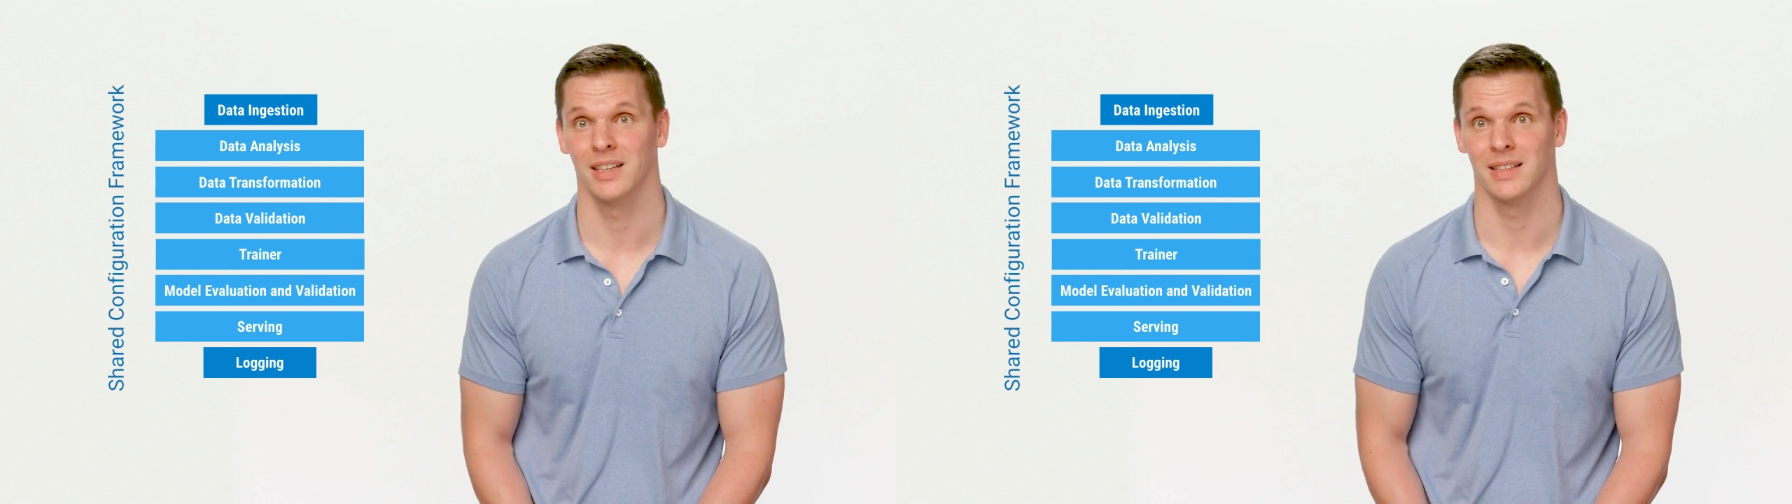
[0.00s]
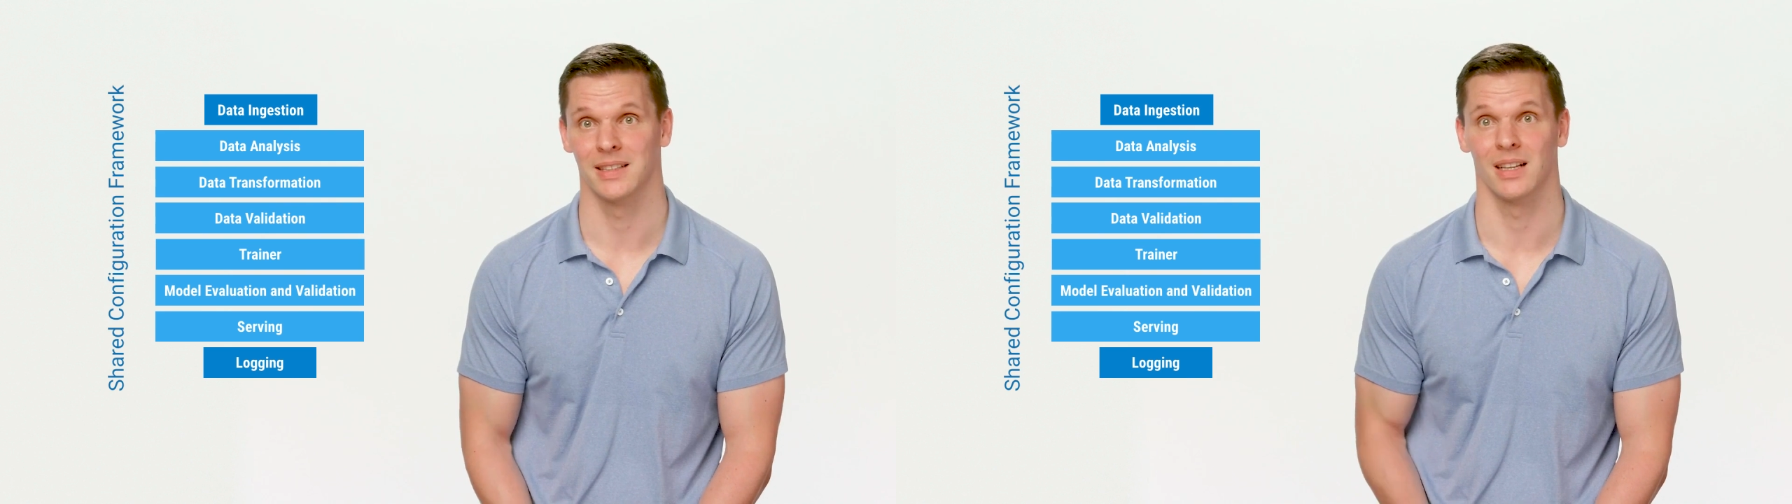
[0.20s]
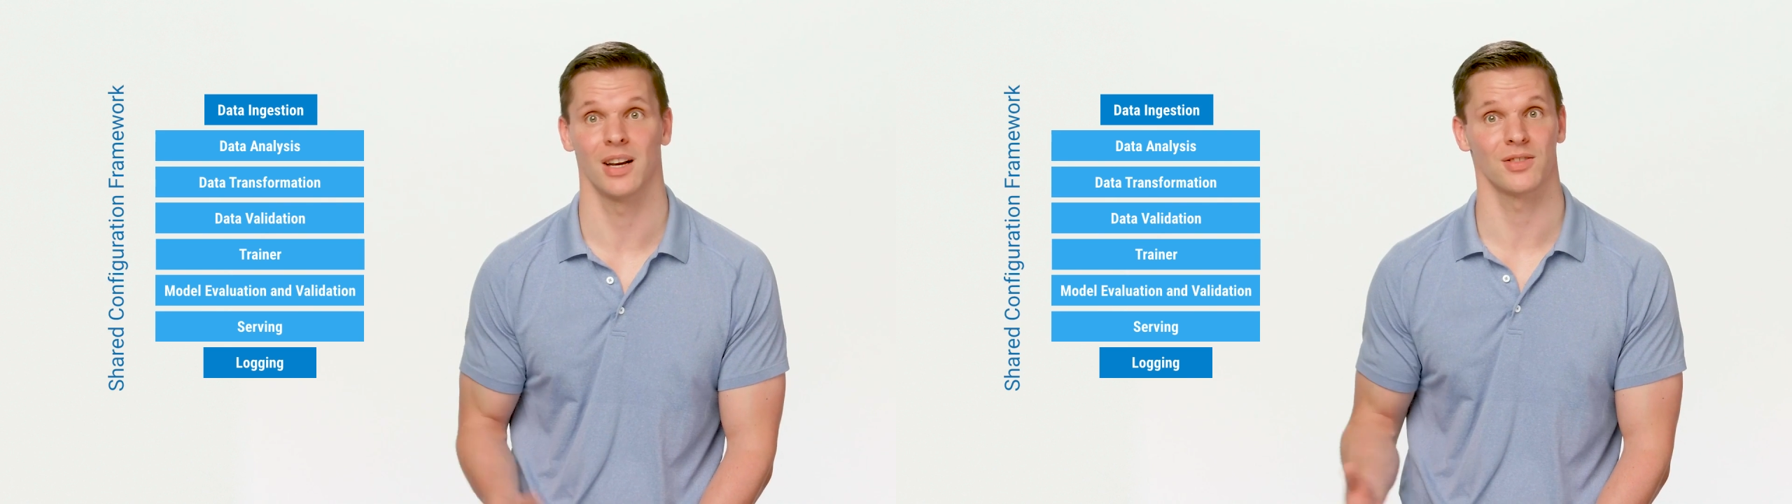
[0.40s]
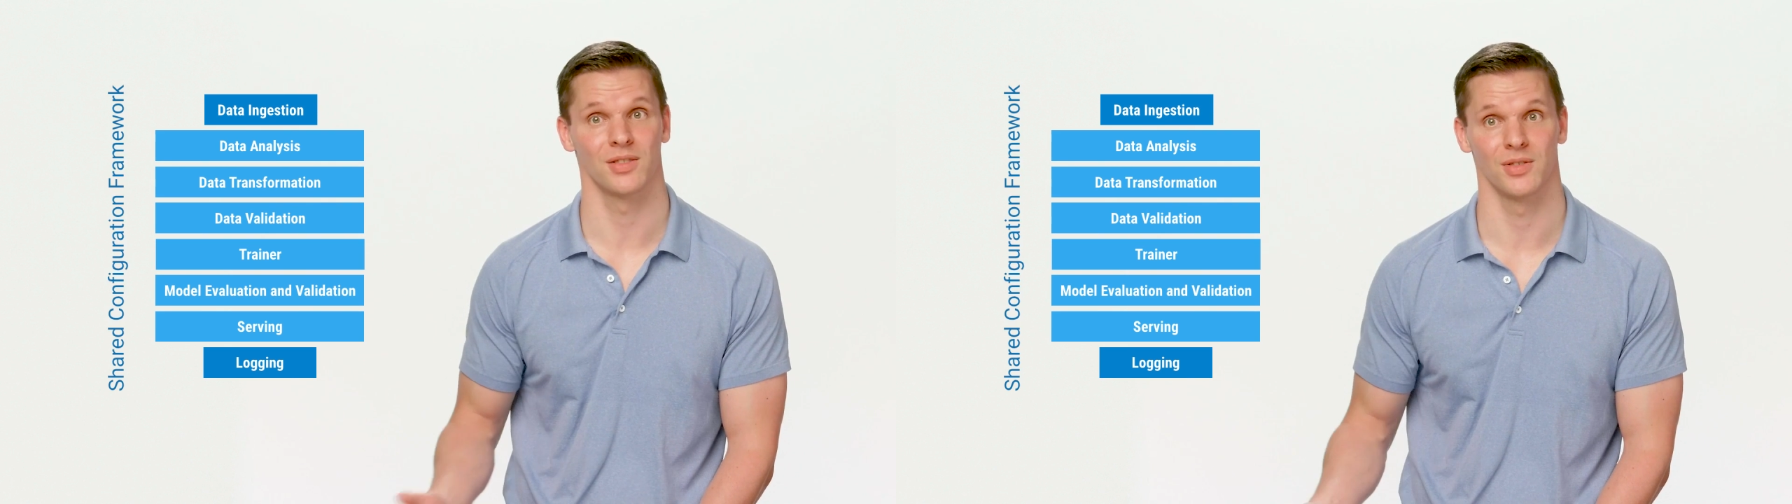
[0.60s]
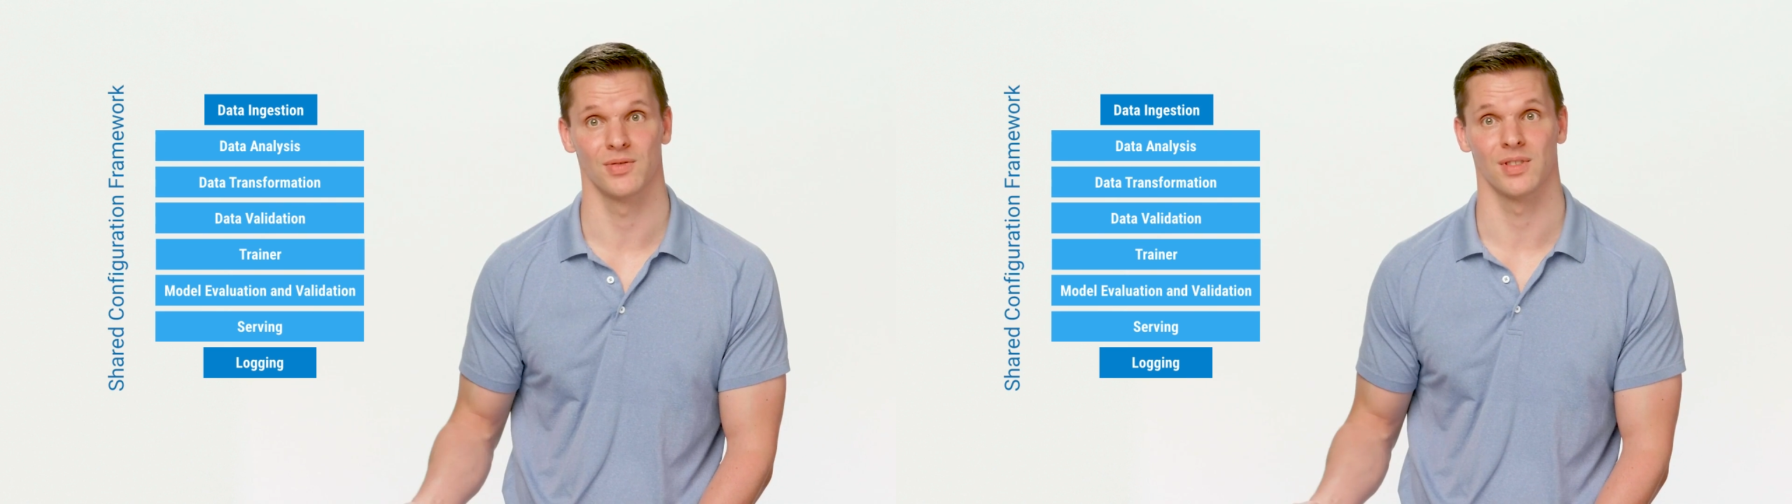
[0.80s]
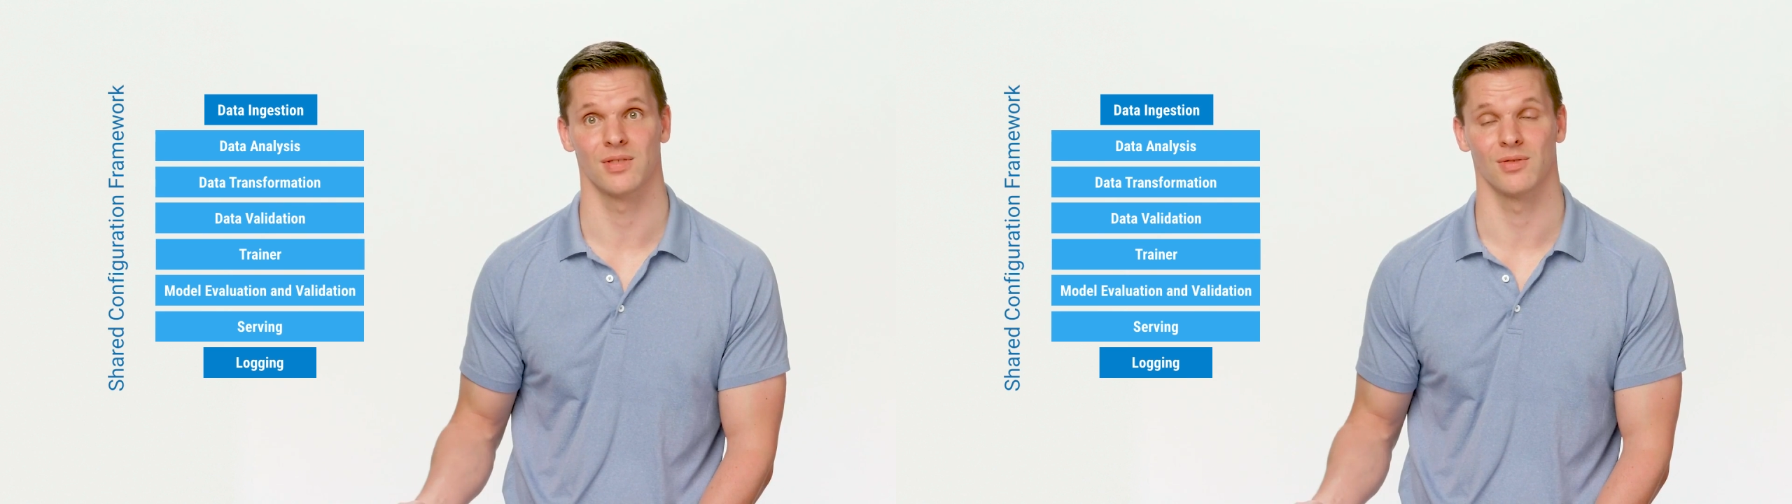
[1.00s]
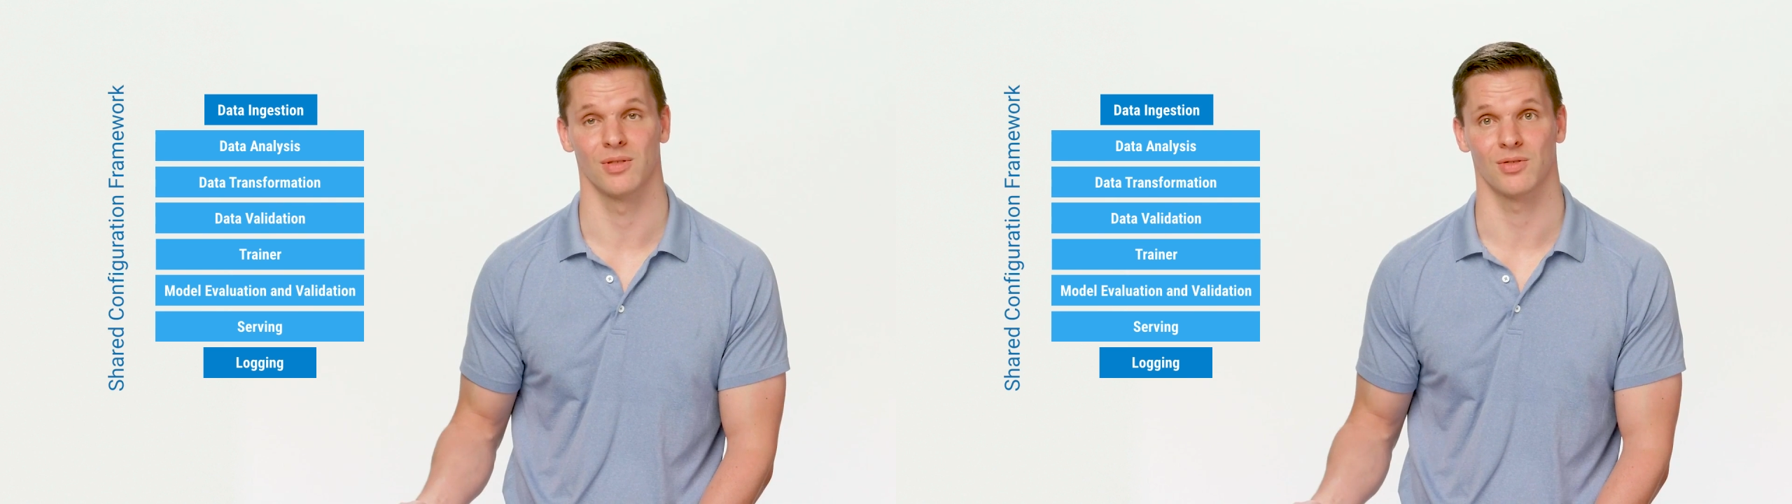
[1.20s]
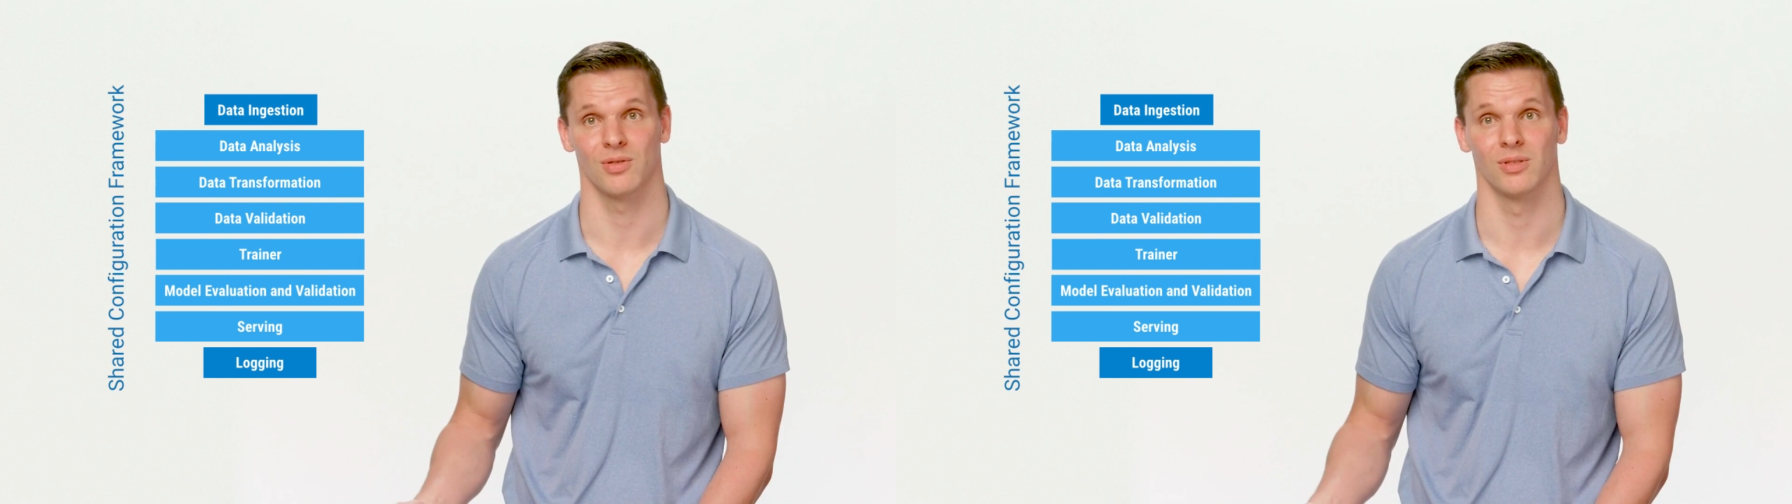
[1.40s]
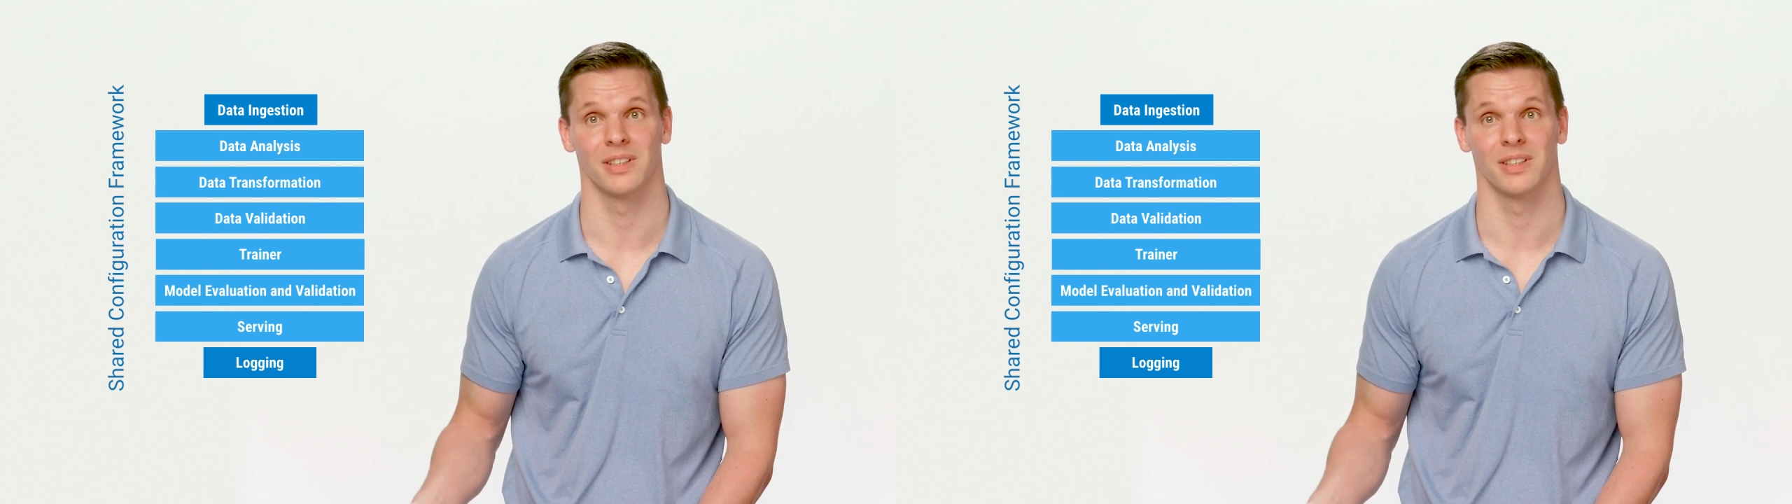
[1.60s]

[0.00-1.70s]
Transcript: that allows our users to control